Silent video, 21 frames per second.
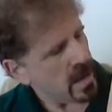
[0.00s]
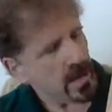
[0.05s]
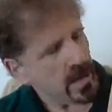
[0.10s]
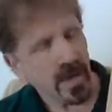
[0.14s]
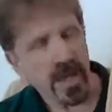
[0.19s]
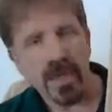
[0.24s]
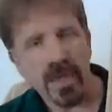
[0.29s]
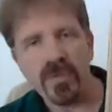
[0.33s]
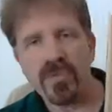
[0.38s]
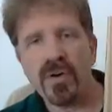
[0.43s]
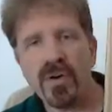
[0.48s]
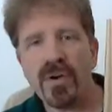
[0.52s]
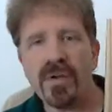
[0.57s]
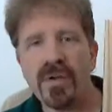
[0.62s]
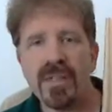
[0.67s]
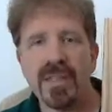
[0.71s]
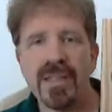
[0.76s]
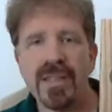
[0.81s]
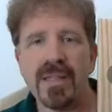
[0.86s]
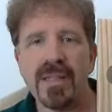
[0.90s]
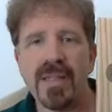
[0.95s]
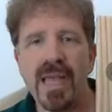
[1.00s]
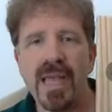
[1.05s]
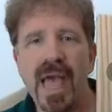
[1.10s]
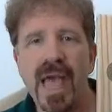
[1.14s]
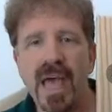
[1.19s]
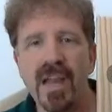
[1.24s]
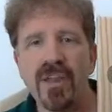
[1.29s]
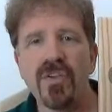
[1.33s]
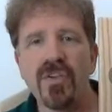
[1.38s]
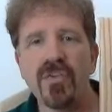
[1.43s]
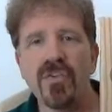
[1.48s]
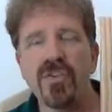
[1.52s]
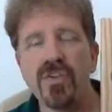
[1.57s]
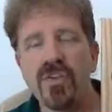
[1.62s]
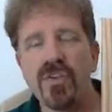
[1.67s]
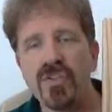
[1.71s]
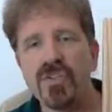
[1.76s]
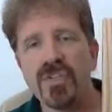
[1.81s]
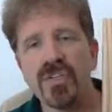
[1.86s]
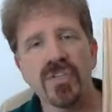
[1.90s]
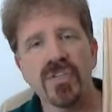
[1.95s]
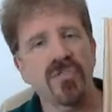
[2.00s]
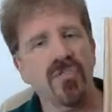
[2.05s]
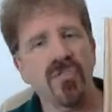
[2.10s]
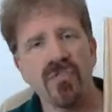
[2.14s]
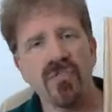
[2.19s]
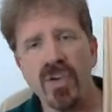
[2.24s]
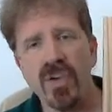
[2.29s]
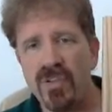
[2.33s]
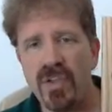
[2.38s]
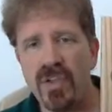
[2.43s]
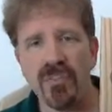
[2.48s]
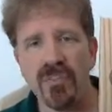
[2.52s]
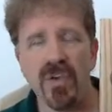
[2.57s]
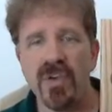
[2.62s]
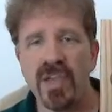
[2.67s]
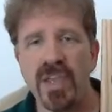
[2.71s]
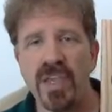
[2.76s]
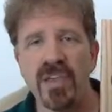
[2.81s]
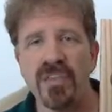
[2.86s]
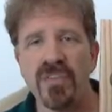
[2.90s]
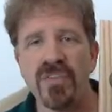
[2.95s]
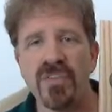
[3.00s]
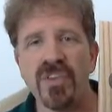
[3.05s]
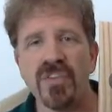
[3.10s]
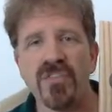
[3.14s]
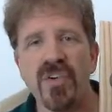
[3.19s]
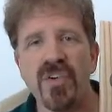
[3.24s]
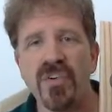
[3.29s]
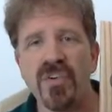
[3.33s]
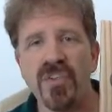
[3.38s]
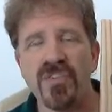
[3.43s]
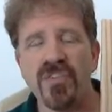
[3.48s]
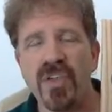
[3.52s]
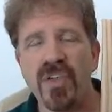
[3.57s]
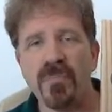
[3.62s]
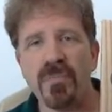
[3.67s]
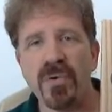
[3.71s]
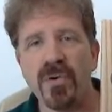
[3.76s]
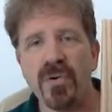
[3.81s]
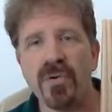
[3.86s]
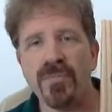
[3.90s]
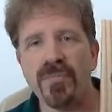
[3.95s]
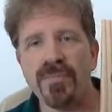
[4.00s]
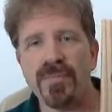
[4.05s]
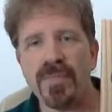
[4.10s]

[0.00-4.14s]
Okay, so how do you use it is very, very easy. It's very simple.